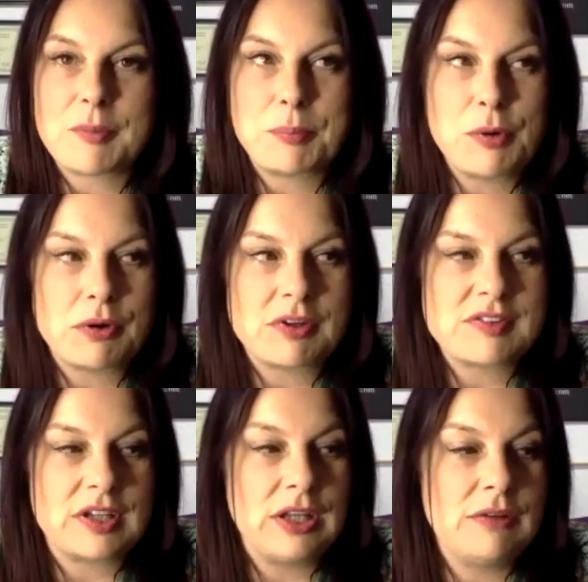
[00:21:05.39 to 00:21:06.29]
books
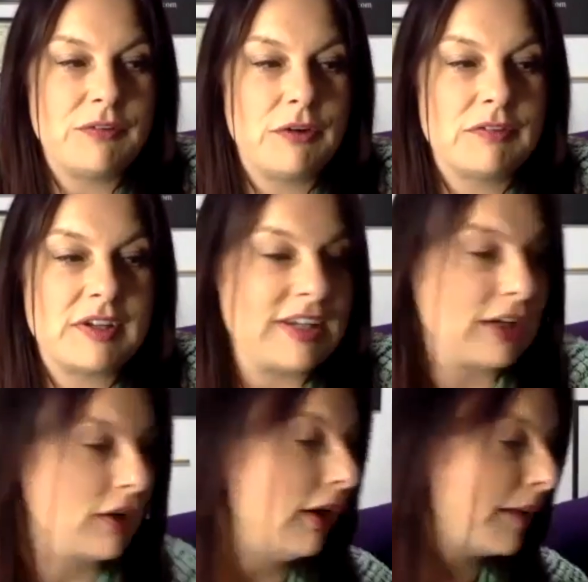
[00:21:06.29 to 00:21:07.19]
that you've already
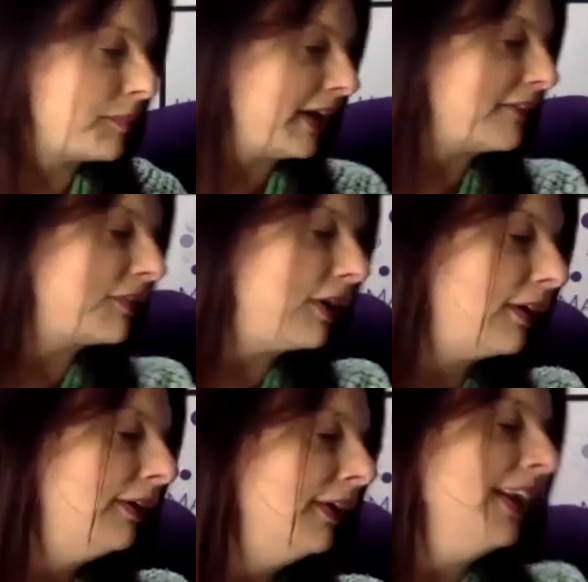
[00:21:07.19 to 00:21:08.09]
got. I mean, I've
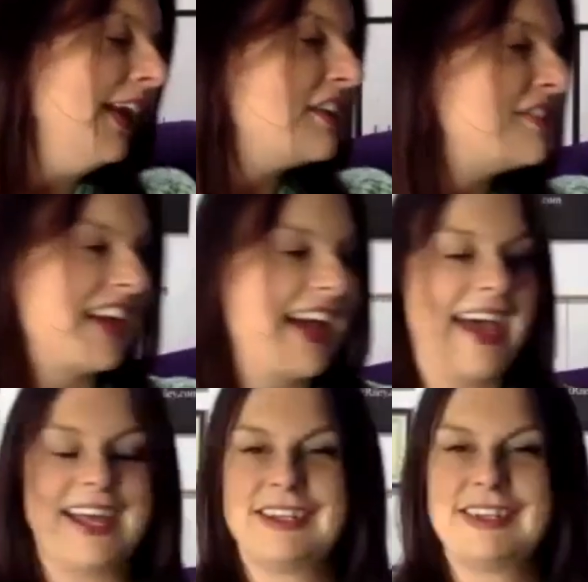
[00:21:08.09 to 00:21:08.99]
got to
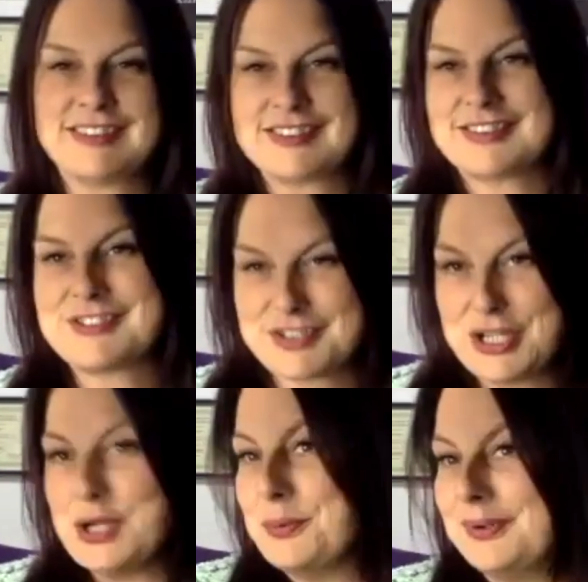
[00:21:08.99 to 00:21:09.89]
hand
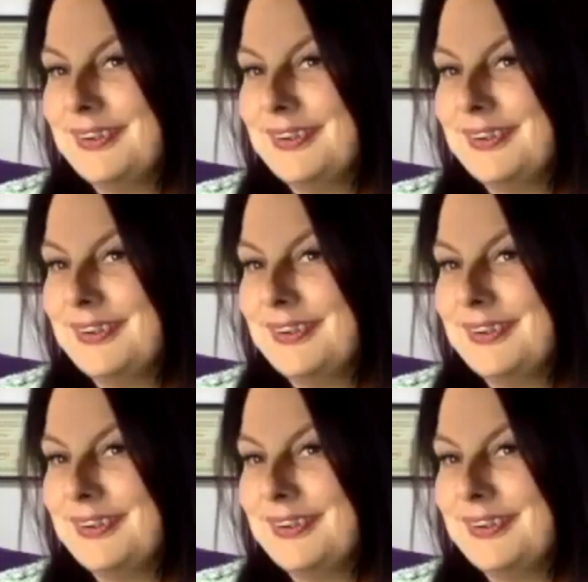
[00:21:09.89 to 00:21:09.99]
the